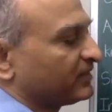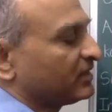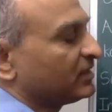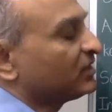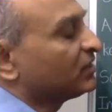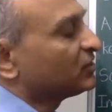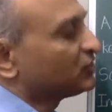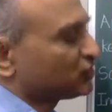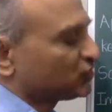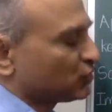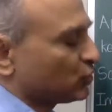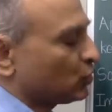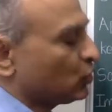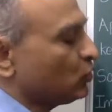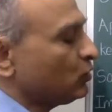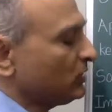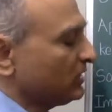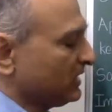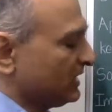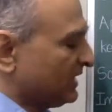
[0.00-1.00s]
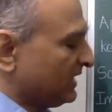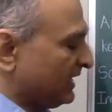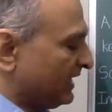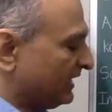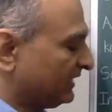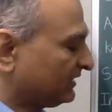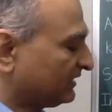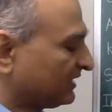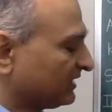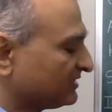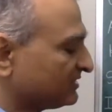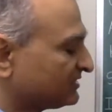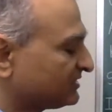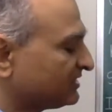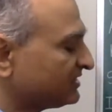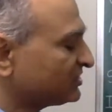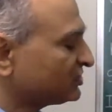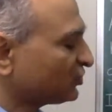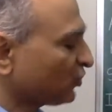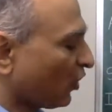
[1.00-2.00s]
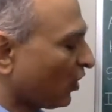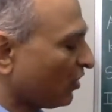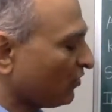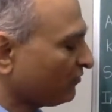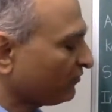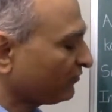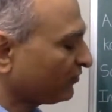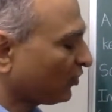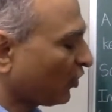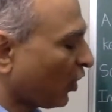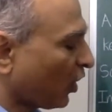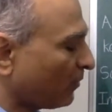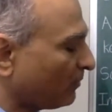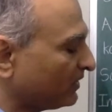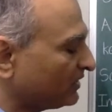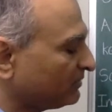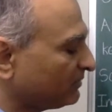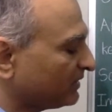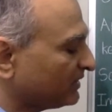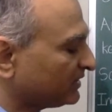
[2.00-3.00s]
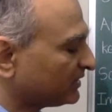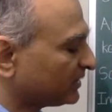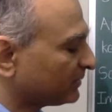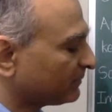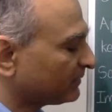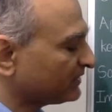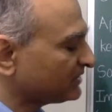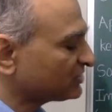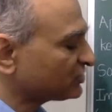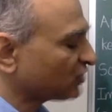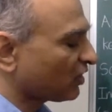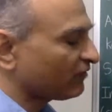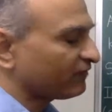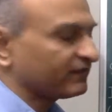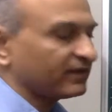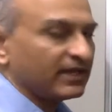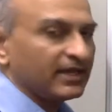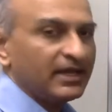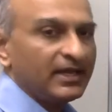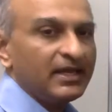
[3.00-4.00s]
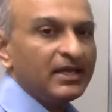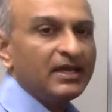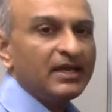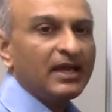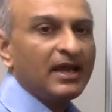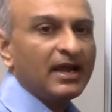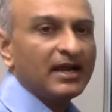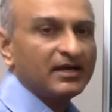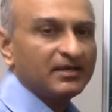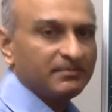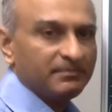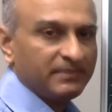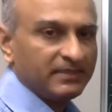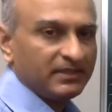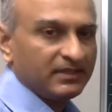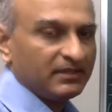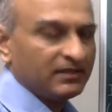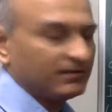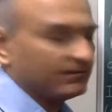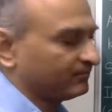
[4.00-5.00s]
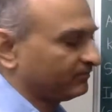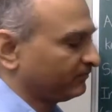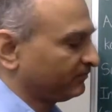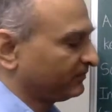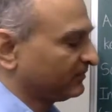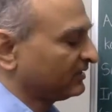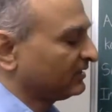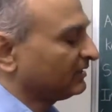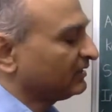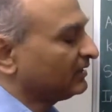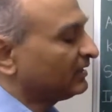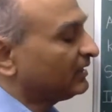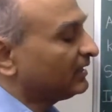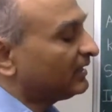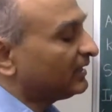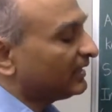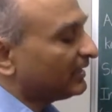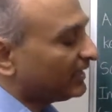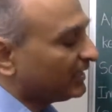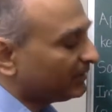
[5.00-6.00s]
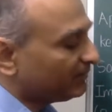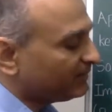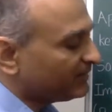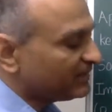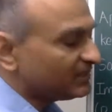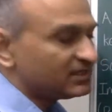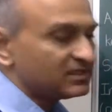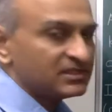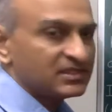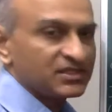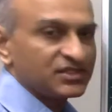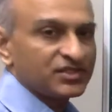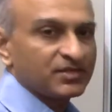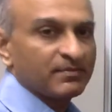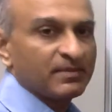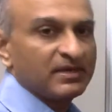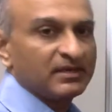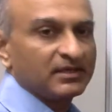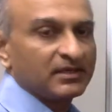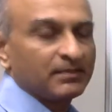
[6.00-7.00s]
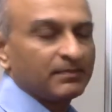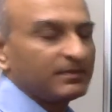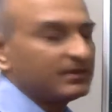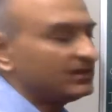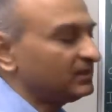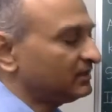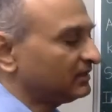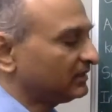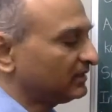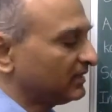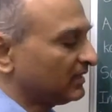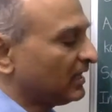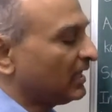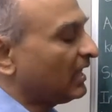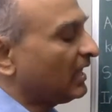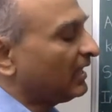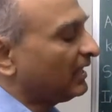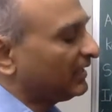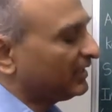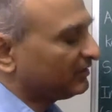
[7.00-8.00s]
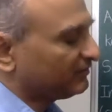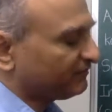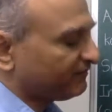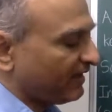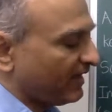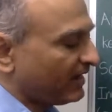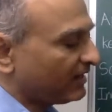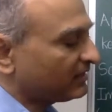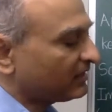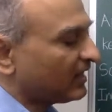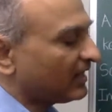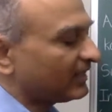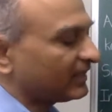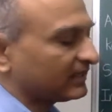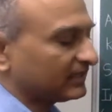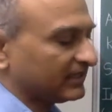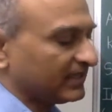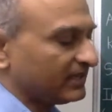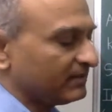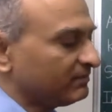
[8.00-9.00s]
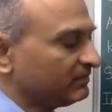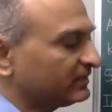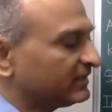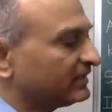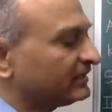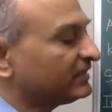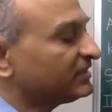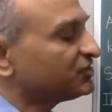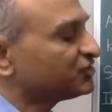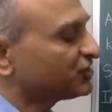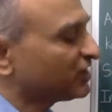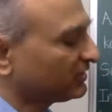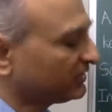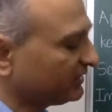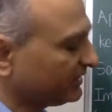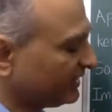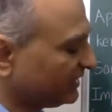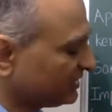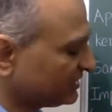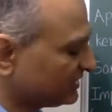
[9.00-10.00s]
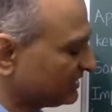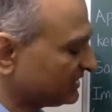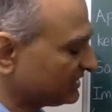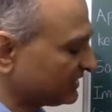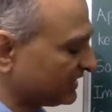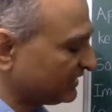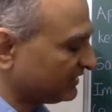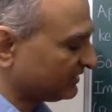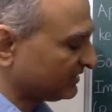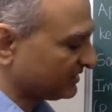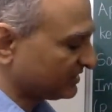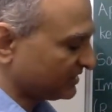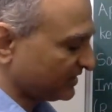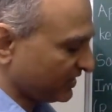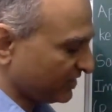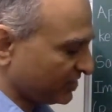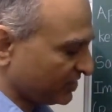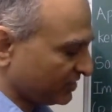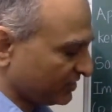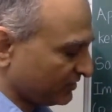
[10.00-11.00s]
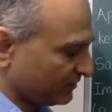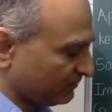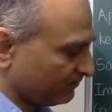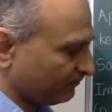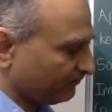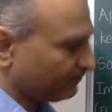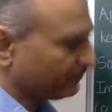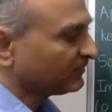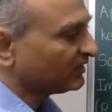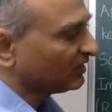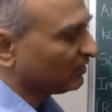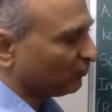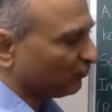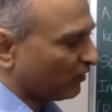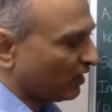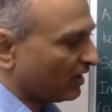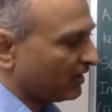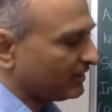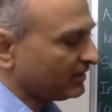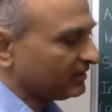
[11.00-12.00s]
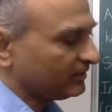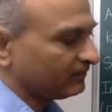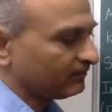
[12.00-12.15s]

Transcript: So it consists of common multiples of A and B. AB is such a multiple. In fact, I claim that it generates this intersection. Why?